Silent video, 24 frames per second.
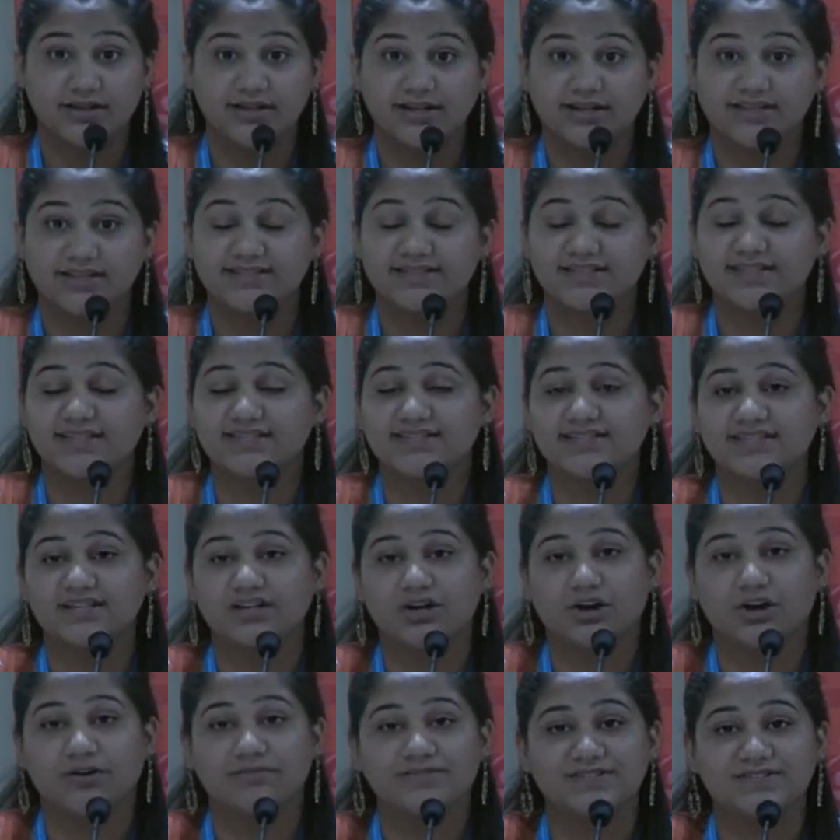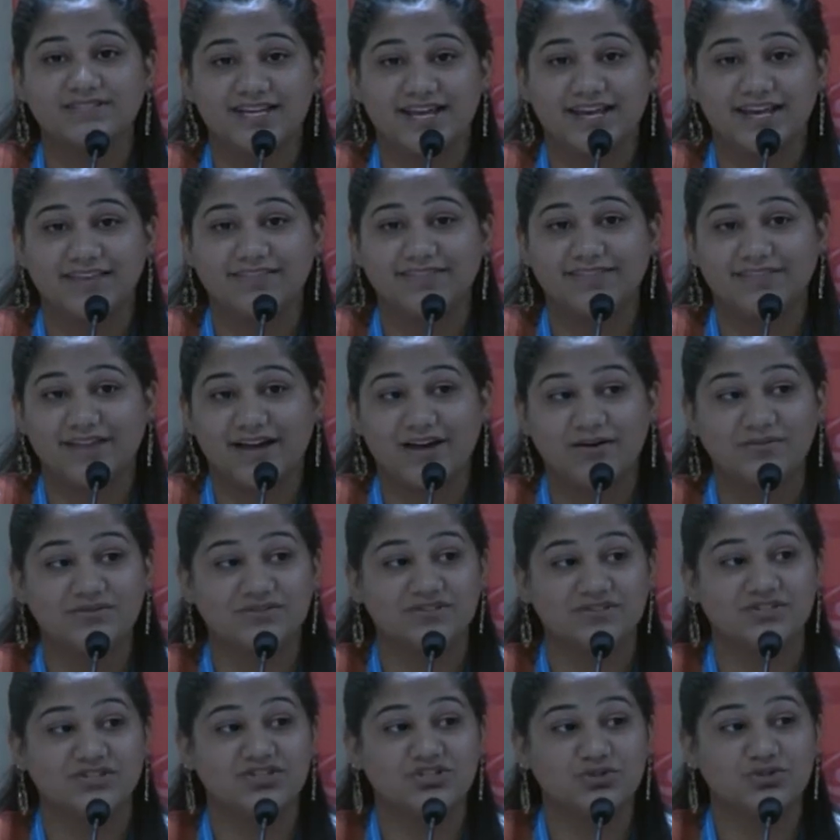consisting of
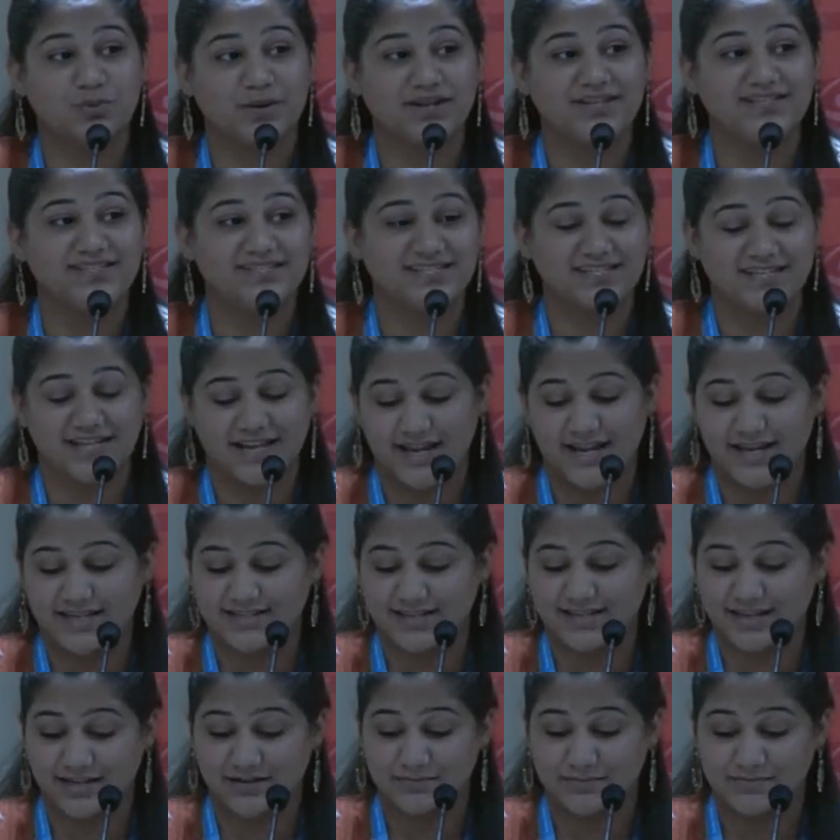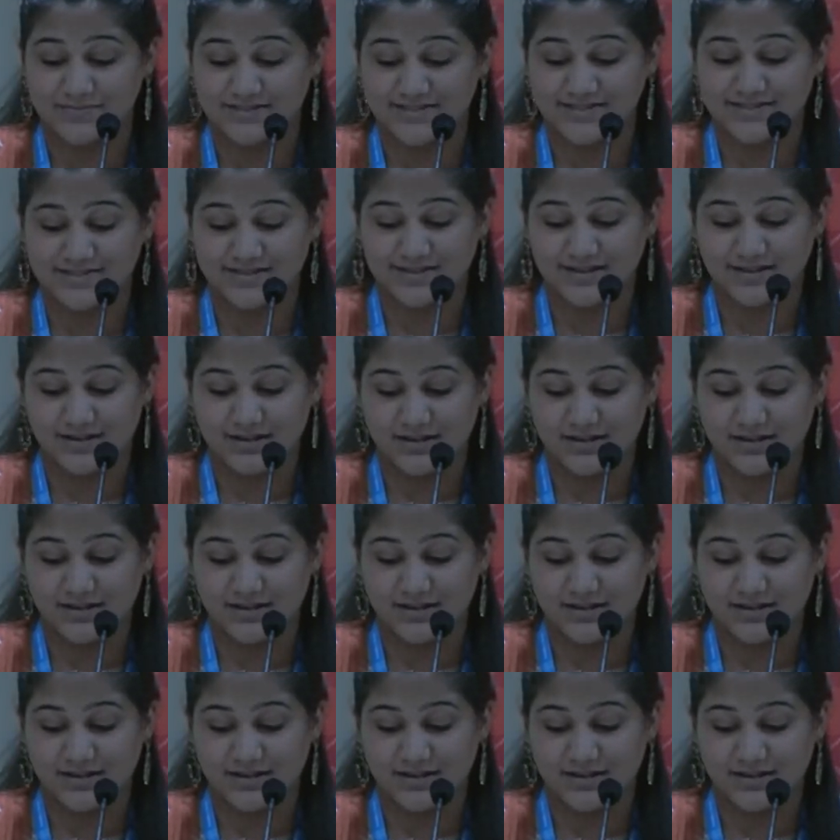10,028 hymns.